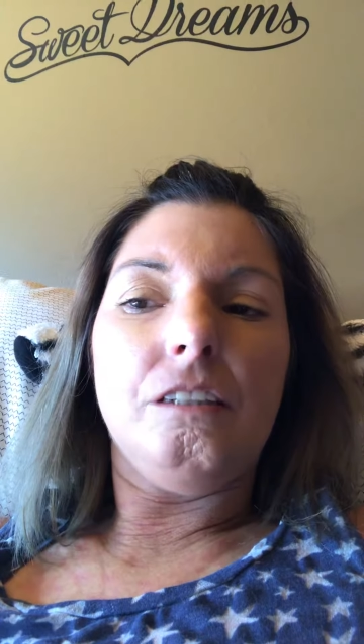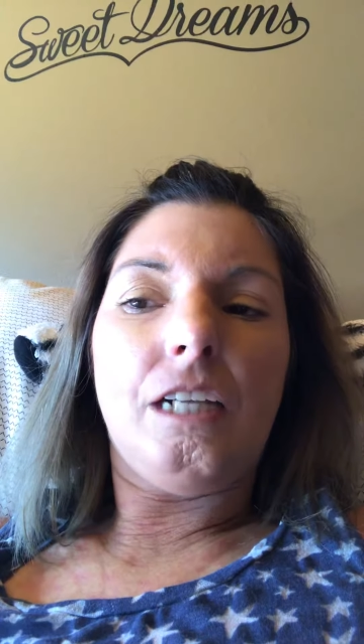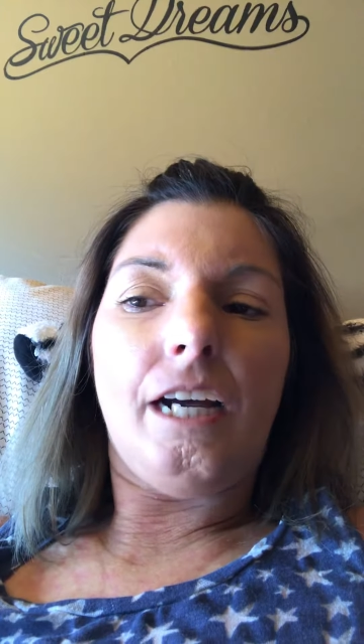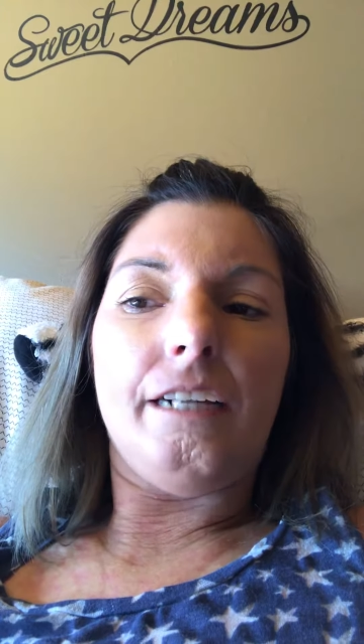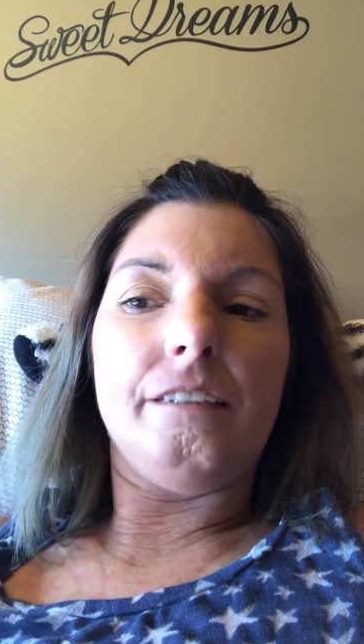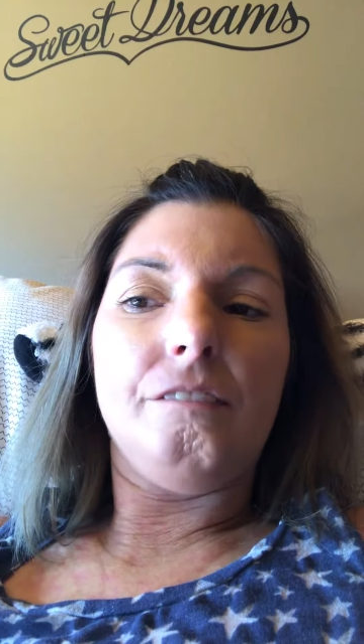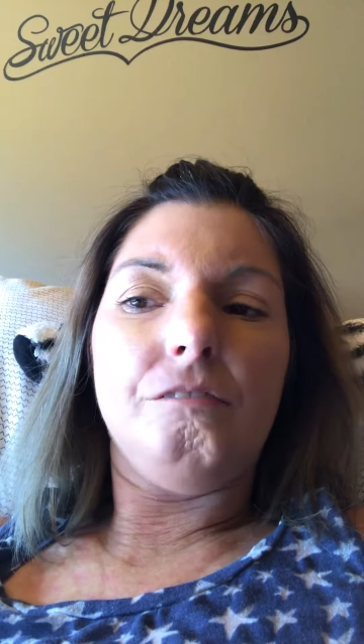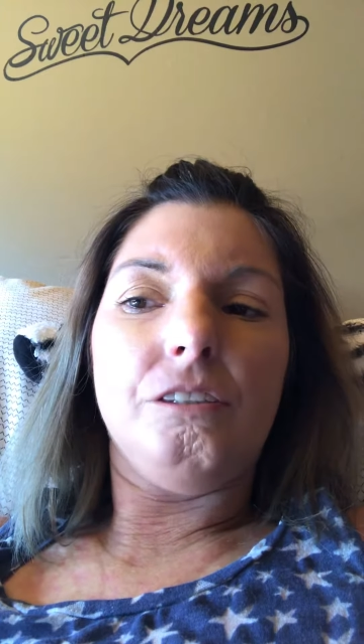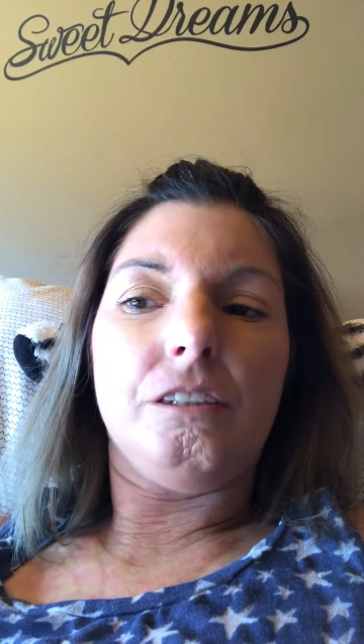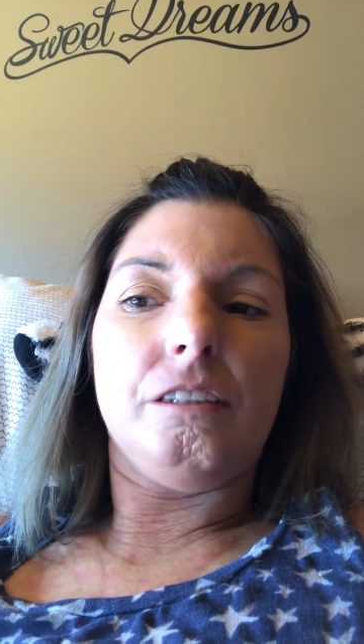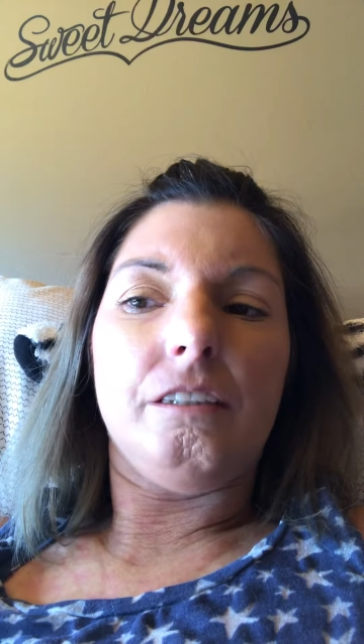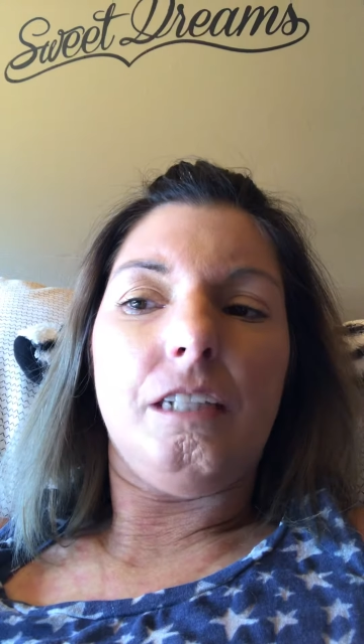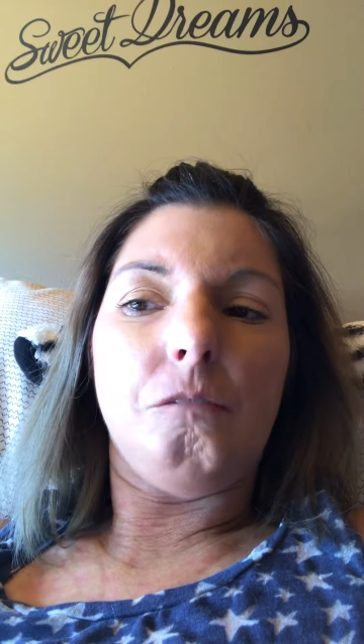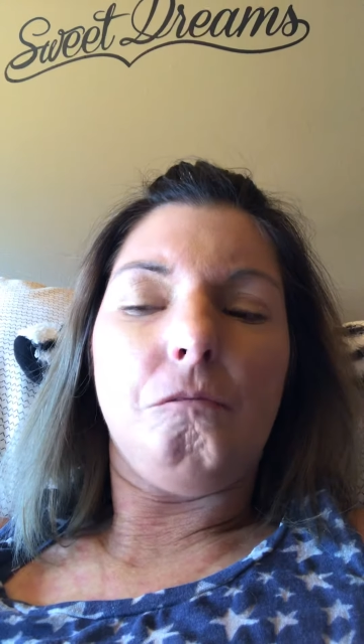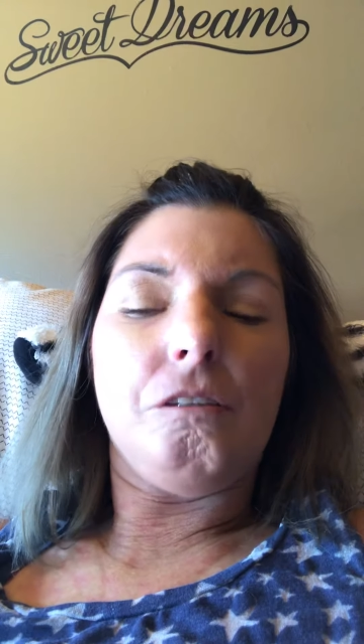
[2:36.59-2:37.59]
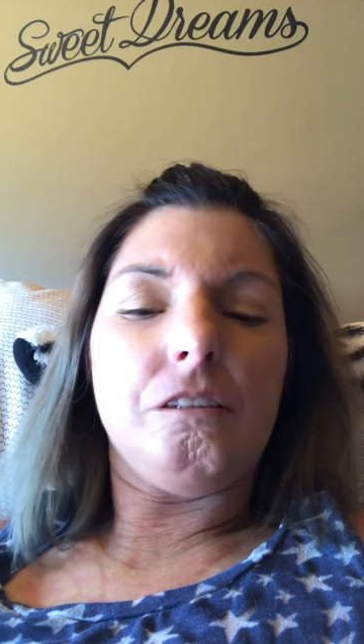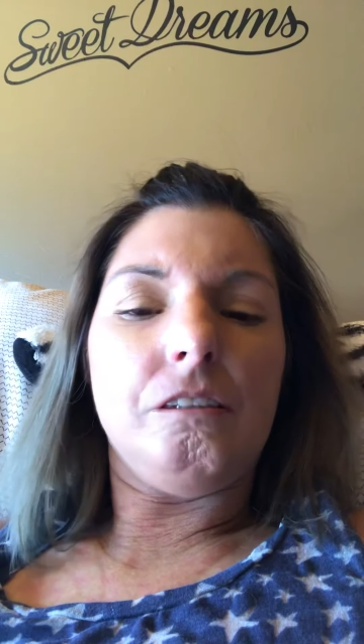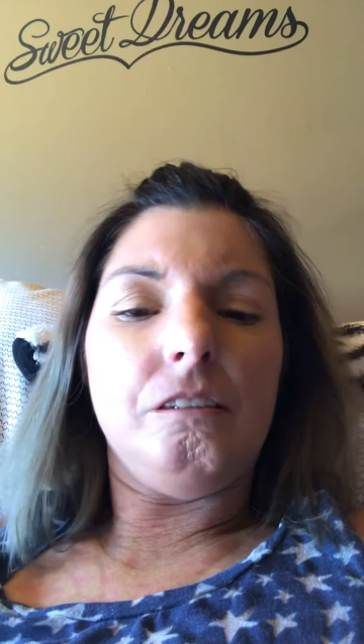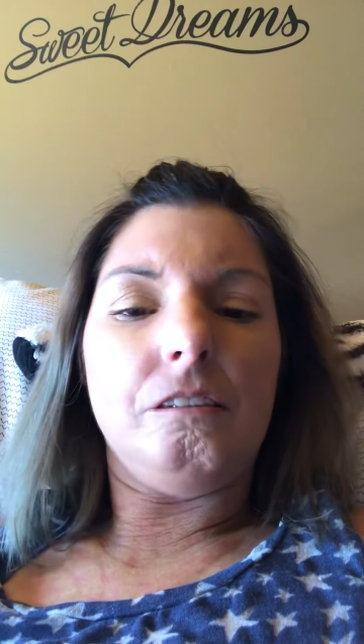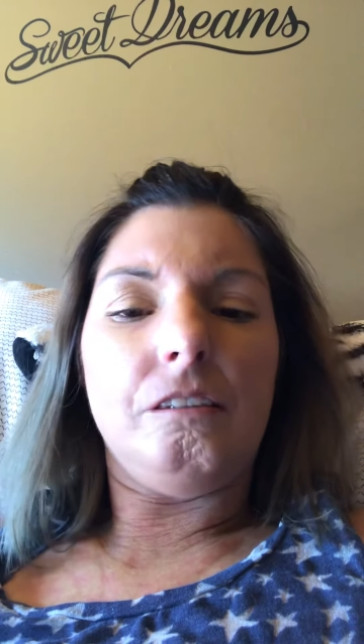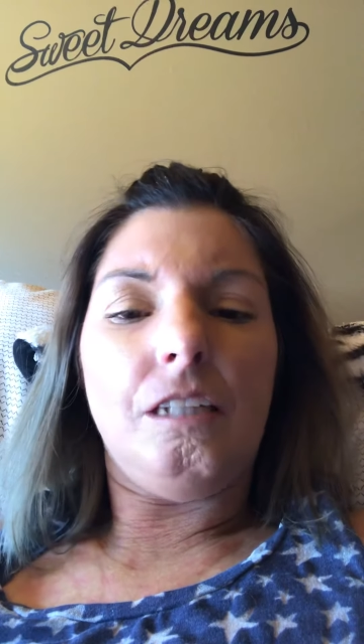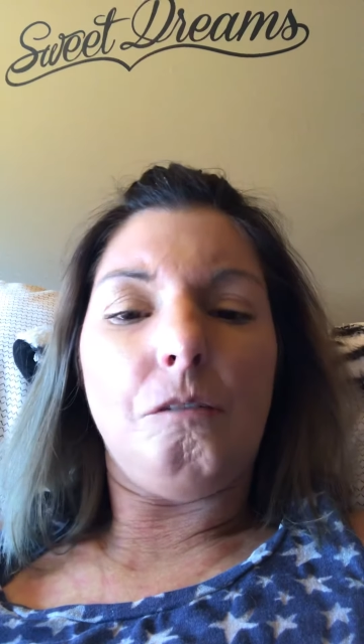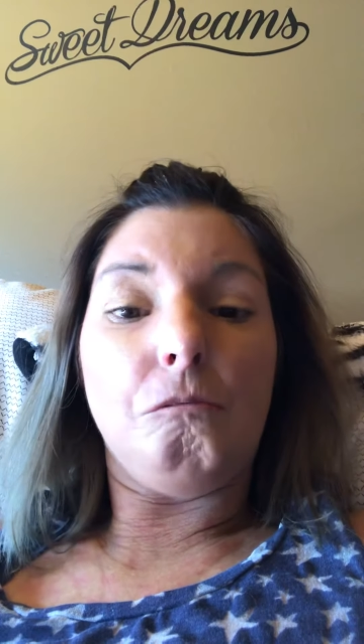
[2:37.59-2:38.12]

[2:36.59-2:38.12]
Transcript: kind of looked like they